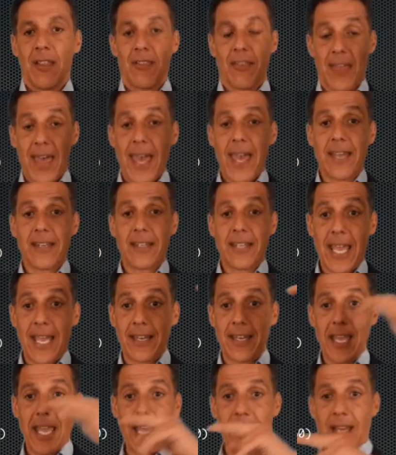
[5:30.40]
then,
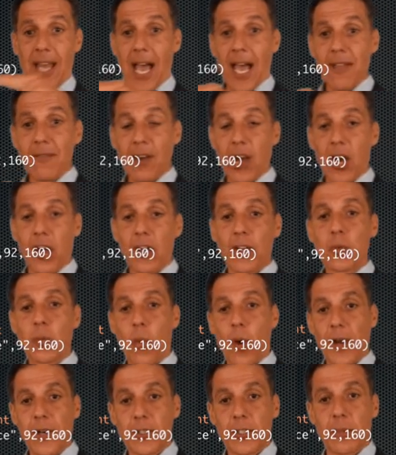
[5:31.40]
and, and I've
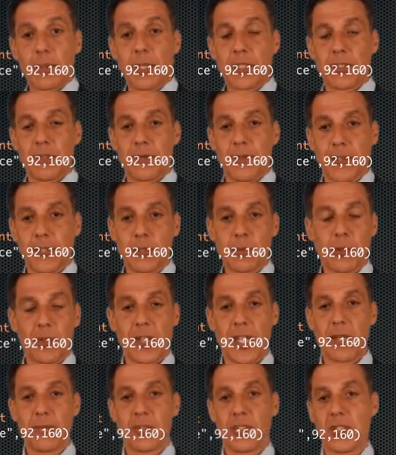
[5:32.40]
hardwired a bunch of variable
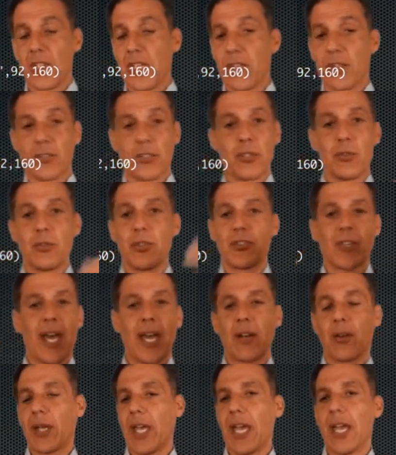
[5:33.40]
names in here, and you
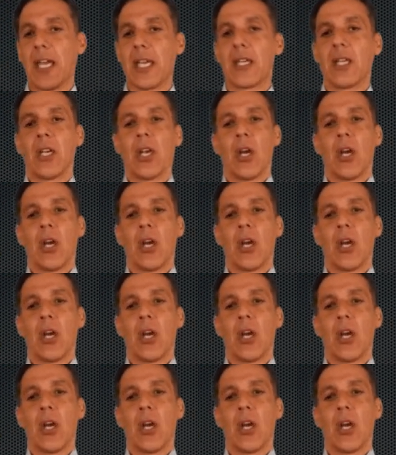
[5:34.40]
decide, okay,